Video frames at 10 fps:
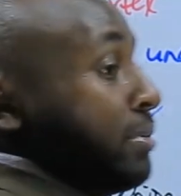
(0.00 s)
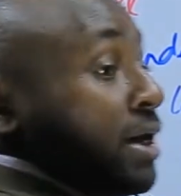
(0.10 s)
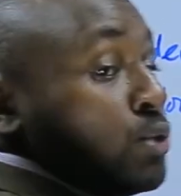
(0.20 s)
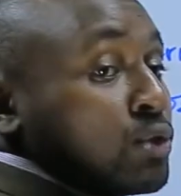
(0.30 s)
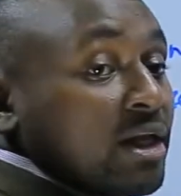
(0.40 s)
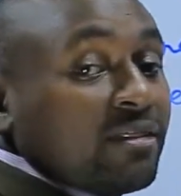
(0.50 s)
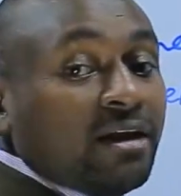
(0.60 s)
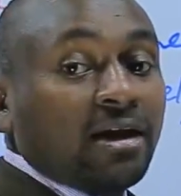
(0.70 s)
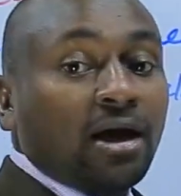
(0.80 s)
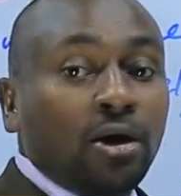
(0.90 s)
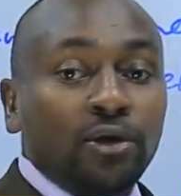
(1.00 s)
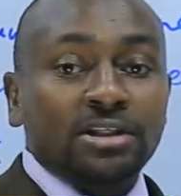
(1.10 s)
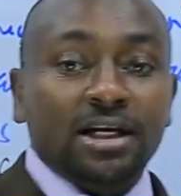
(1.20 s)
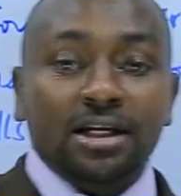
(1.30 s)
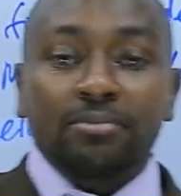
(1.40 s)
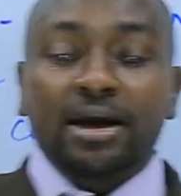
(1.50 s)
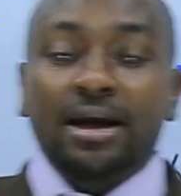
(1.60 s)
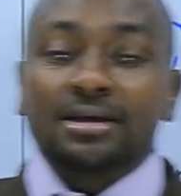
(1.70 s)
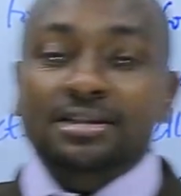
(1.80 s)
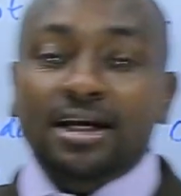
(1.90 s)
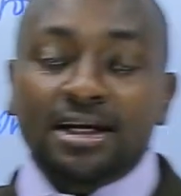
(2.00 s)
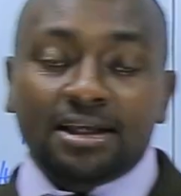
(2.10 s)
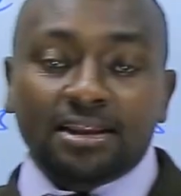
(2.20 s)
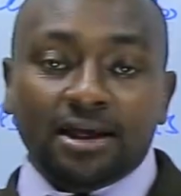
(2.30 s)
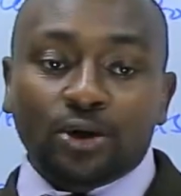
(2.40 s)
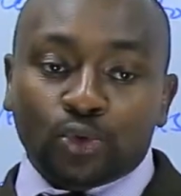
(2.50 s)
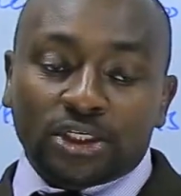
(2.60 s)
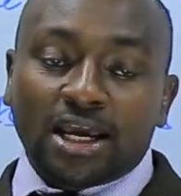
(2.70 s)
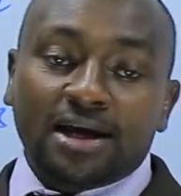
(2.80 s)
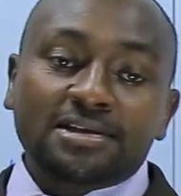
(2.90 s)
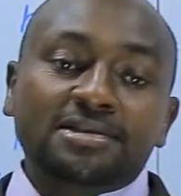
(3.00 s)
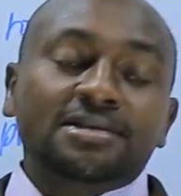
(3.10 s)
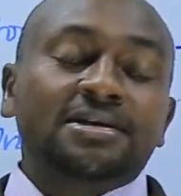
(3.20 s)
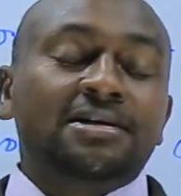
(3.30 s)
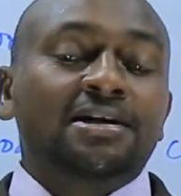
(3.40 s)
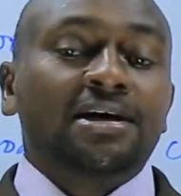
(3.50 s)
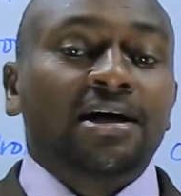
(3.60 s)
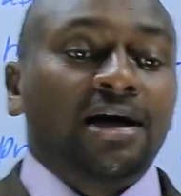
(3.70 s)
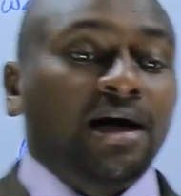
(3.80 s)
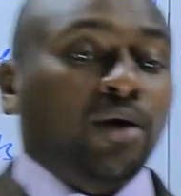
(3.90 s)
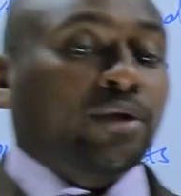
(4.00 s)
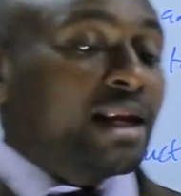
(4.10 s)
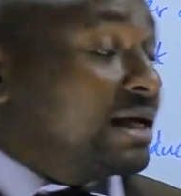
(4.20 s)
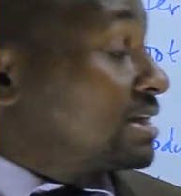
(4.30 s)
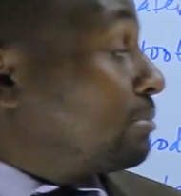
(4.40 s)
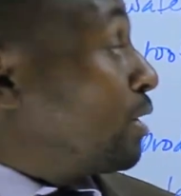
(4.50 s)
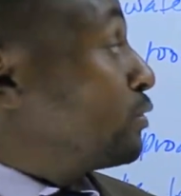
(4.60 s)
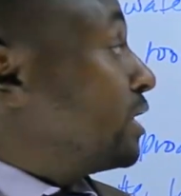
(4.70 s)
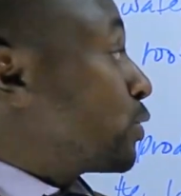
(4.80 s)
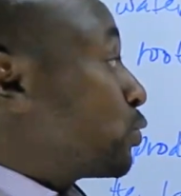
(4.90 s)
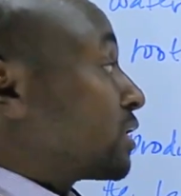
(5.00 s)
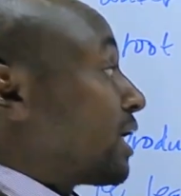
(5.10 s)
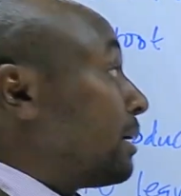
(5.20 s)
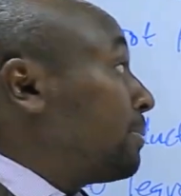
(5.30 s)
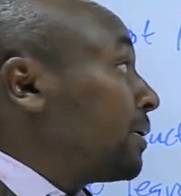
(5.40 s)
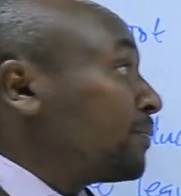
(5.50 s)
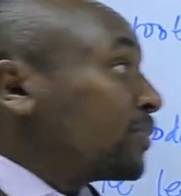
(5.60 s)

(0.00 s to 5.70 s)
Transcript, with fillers: by looking the uh, we started by studying the root hairs. Uh, we learnt about the root cap.